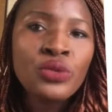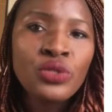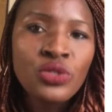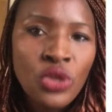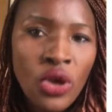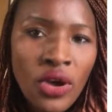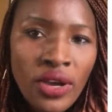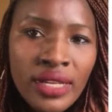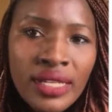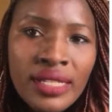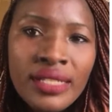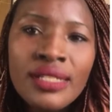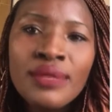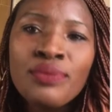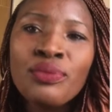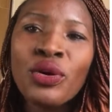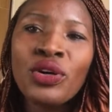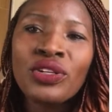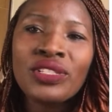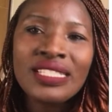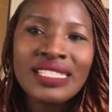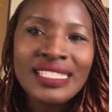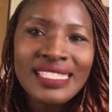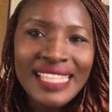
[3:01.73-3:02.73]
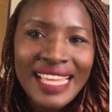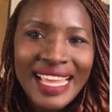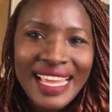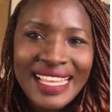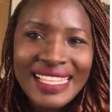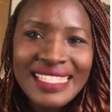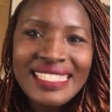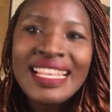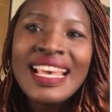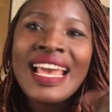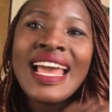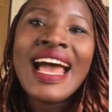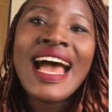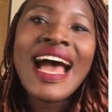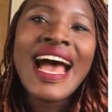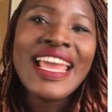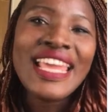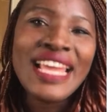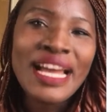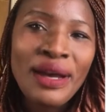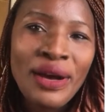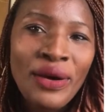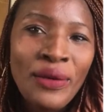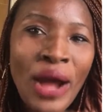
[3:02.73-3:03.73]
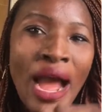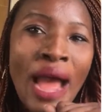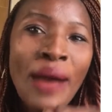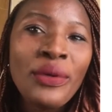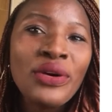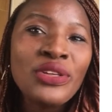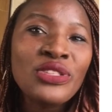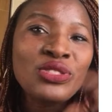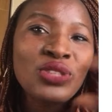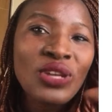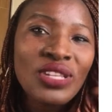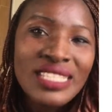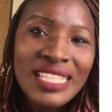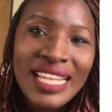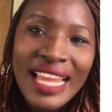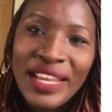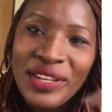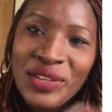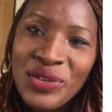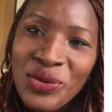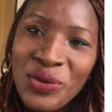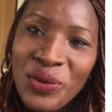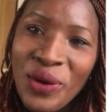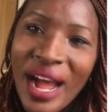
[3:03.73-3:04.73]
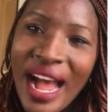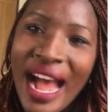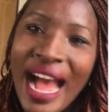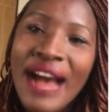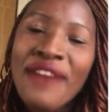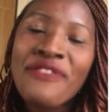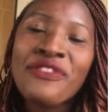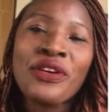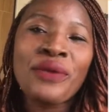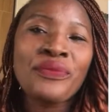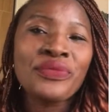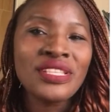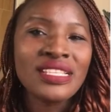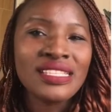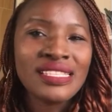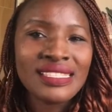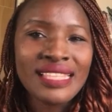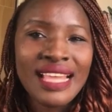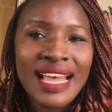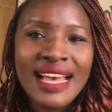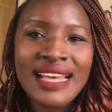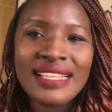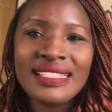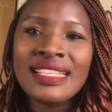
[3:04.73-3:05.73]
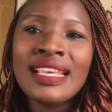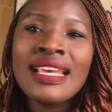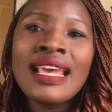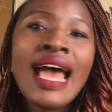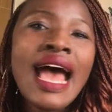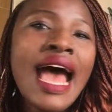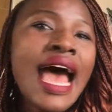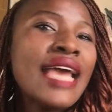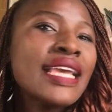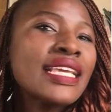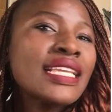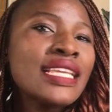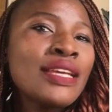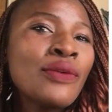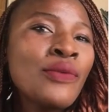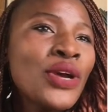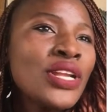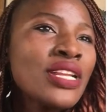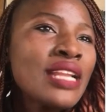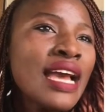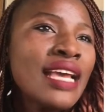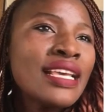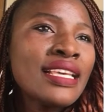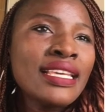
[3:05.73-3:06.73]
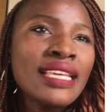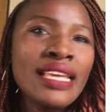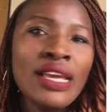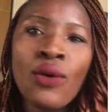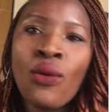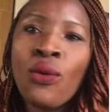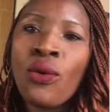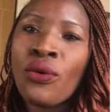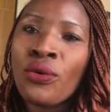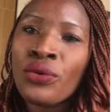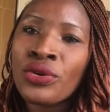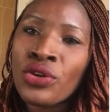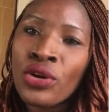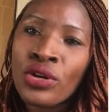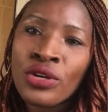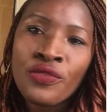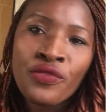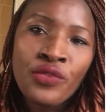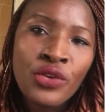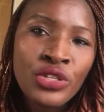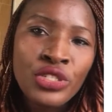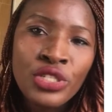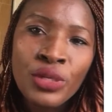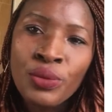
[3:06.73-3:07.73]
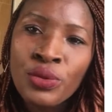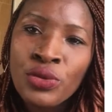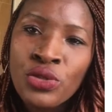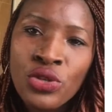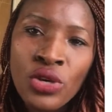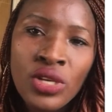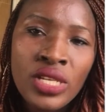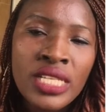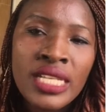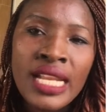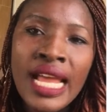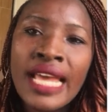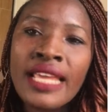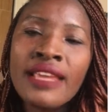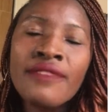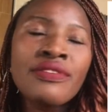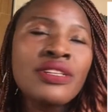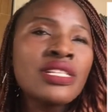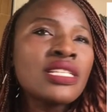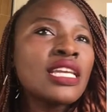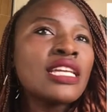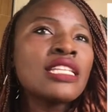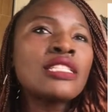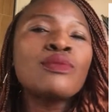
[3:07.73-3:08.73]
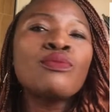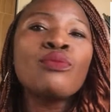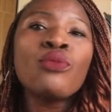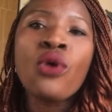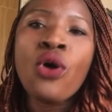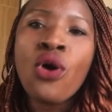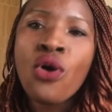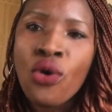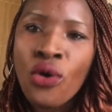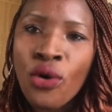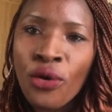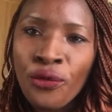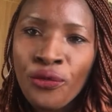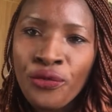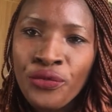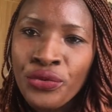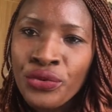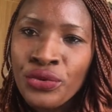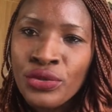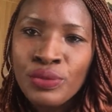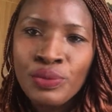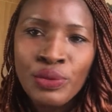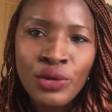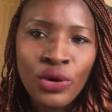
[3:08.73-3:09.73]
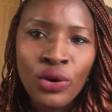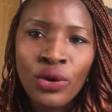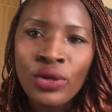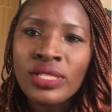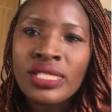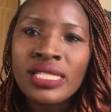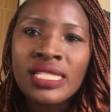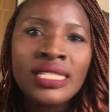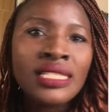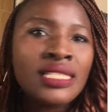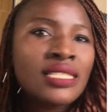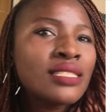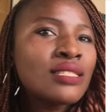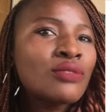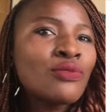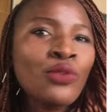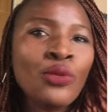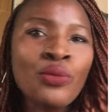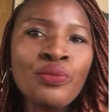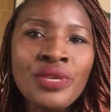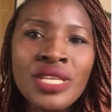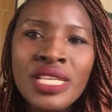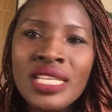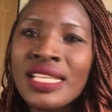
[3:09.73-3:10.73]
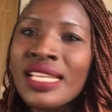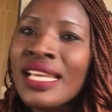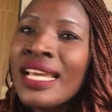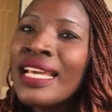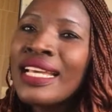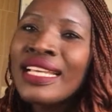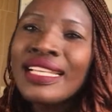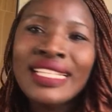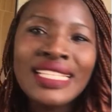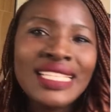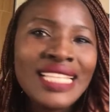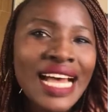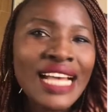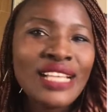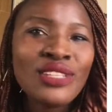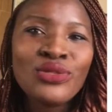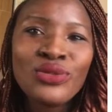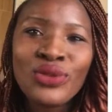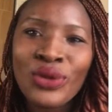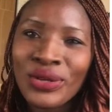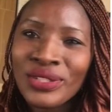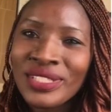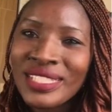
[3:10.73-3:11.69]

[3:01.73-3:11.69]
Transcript: token, but yes, I was just like you are from the start. When I hear non-fungible token, I even get more confused, because to me, it has not